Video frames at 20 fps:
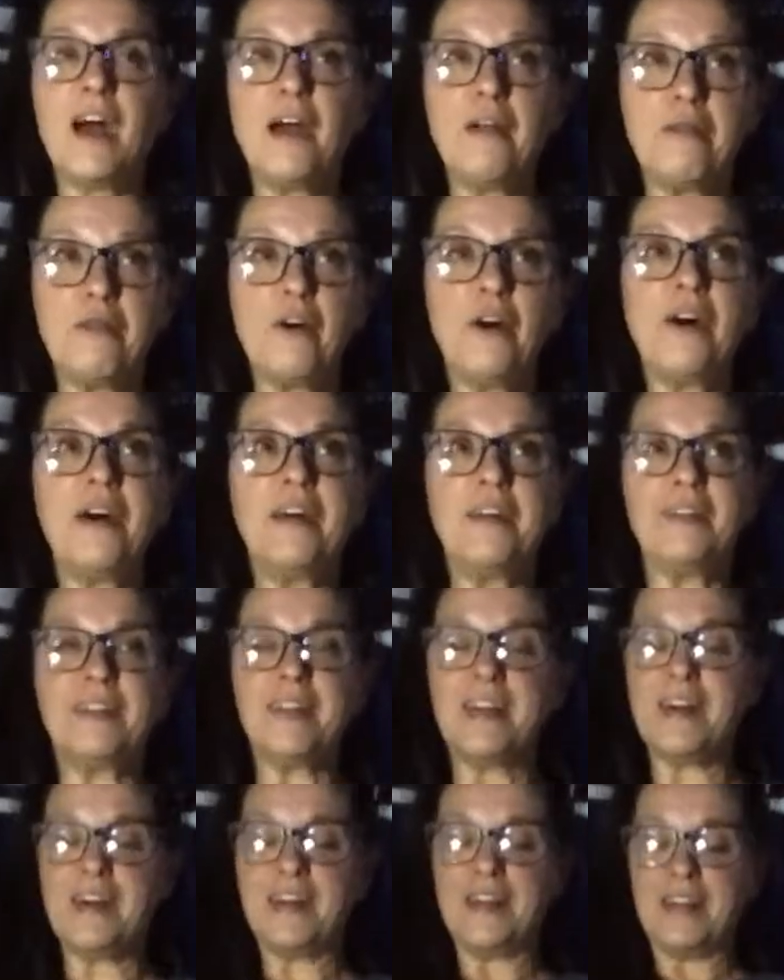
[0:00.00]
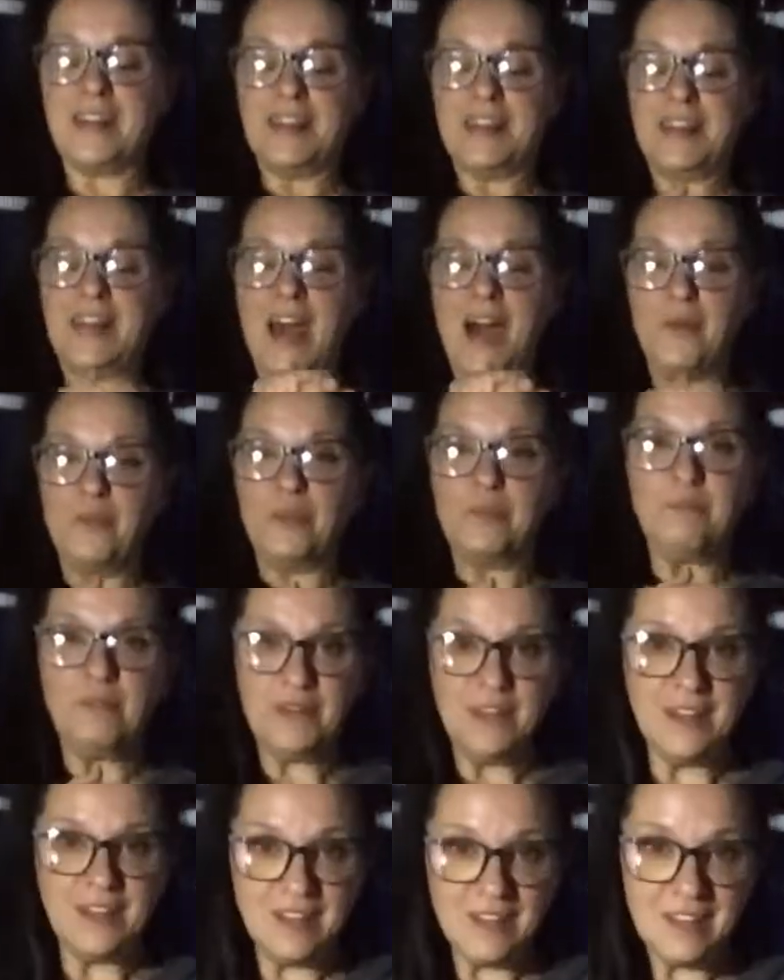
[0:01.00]
thought that would
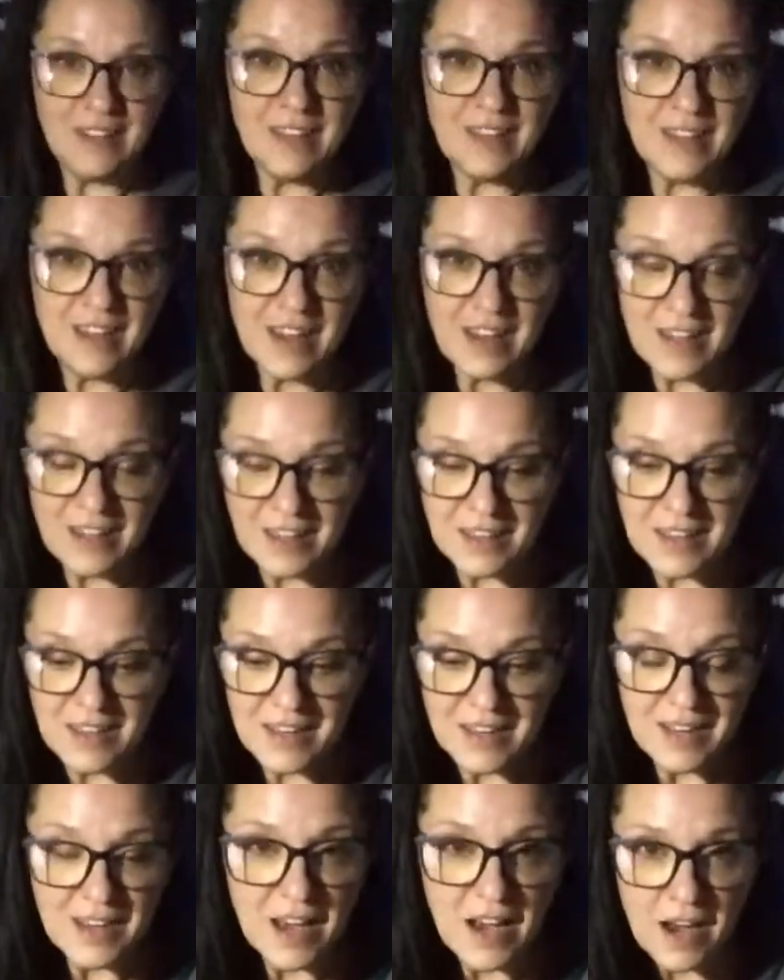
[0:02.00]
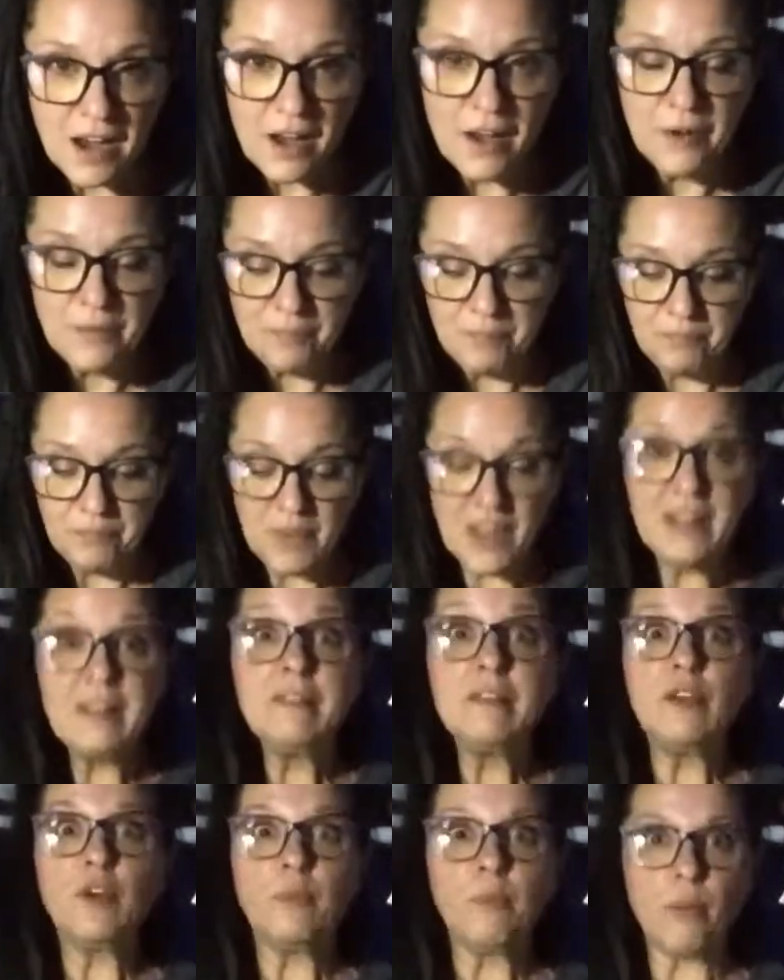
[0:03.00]
be the
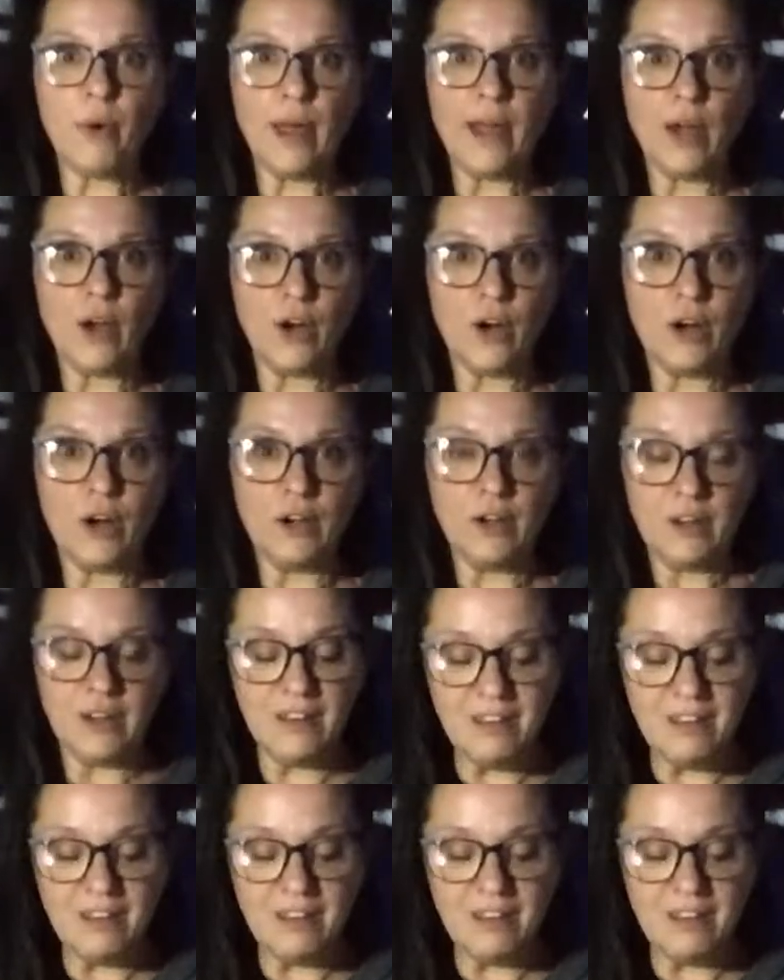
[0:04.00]
deal breaker.